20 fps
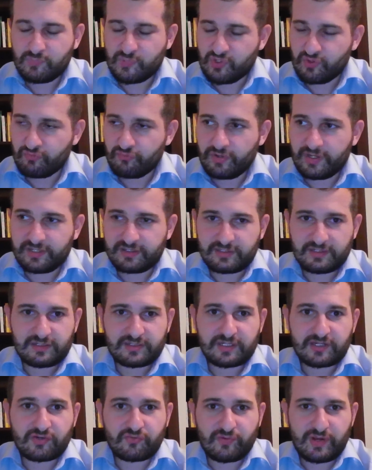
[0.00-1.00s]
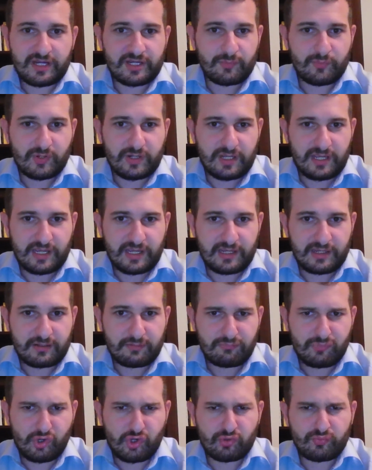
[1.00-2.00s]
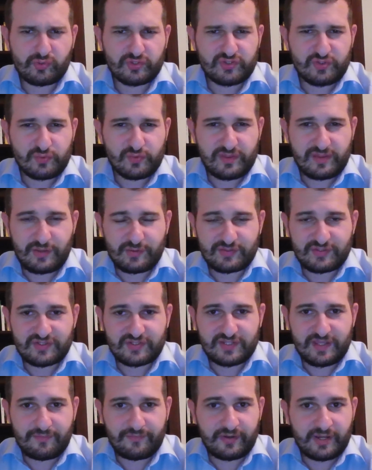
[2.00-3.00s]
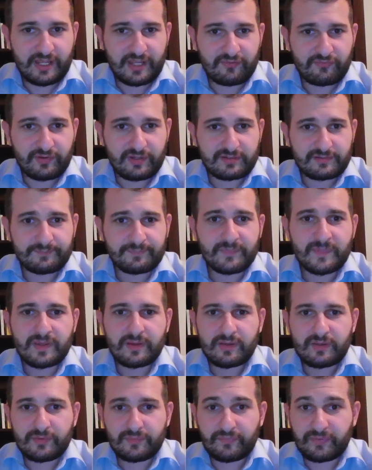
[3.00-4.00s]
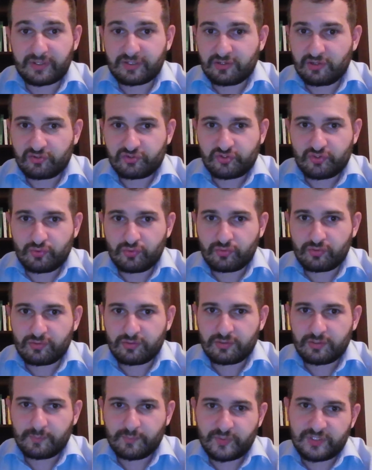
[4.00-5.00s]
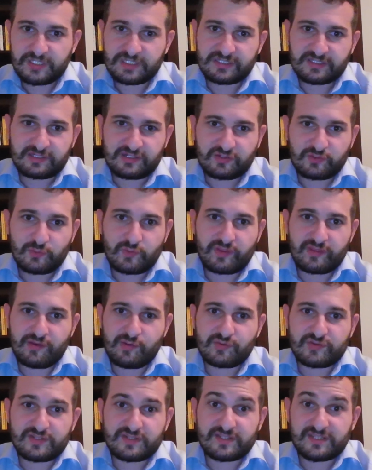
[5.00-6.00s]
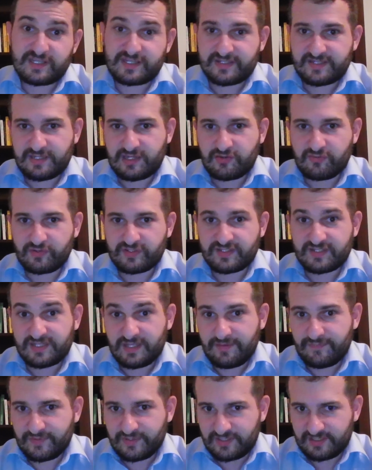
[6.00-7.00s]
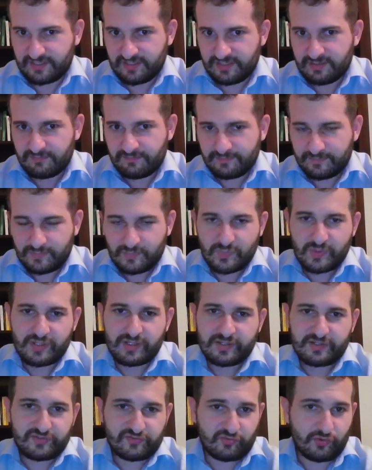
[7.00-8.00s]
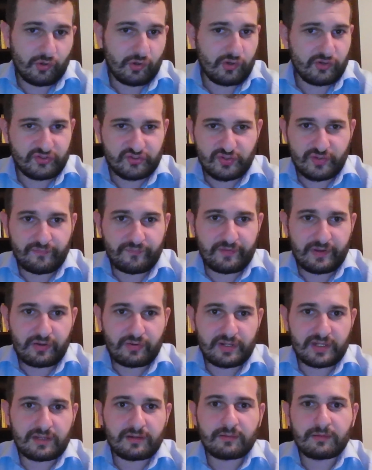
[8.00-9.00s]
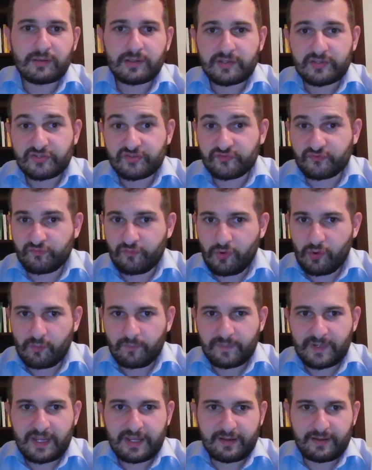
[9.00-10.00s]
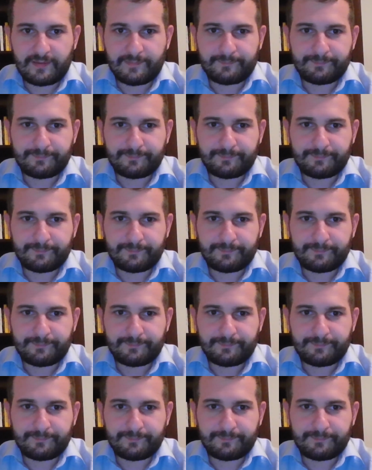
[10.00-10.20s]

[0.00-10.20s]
rated incredible high, almost 2700. Fedorchuk peaked at 2670, so also a very strong player.